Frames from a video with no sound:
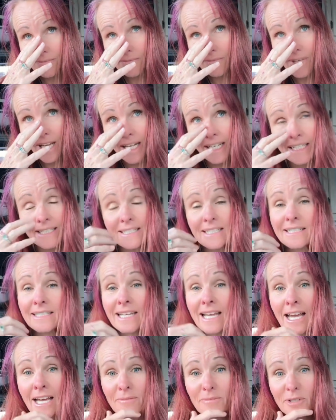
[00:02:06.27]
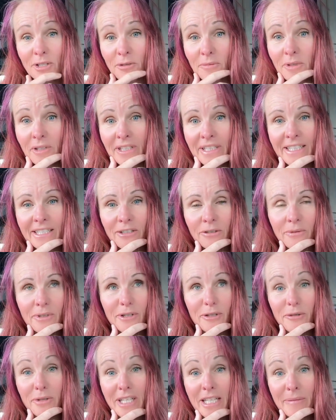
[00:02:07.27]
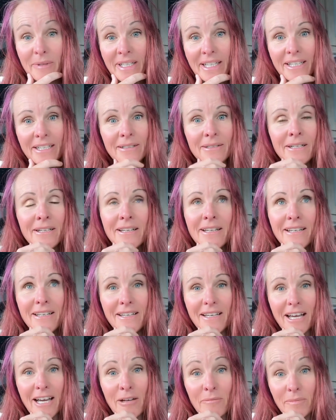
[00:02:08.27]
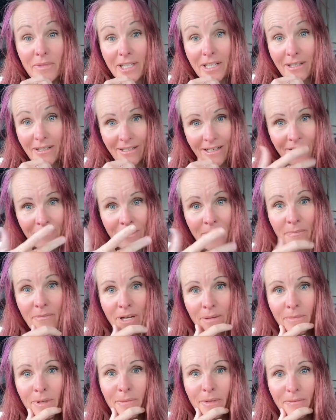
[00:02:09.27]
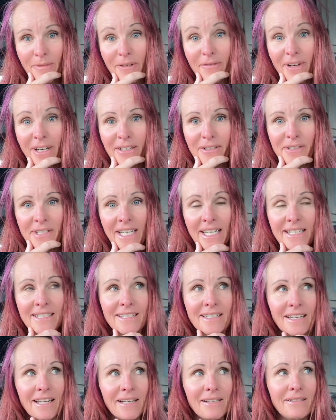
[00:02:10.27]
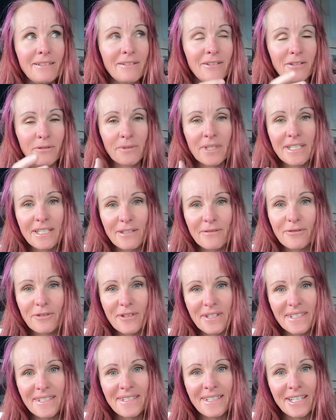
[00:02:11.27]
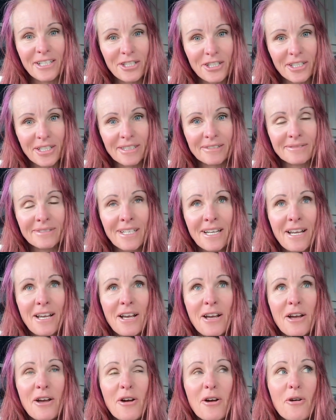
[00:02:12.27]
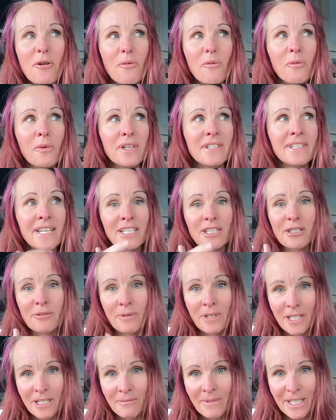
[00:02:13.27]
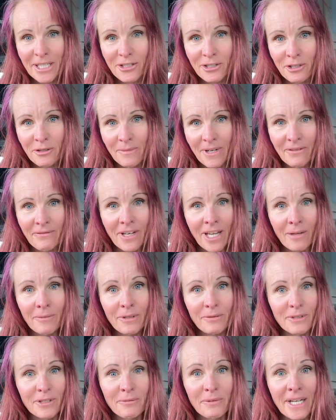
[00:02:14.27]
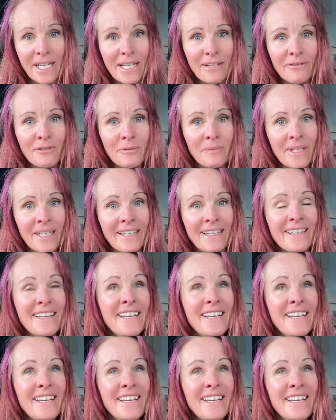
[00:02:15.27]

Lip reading: And he says, yeah, I'm terminally ill with leukemia. I'm in my final days. And the reason for this session was I just wanted to make sure my family was waiting for me.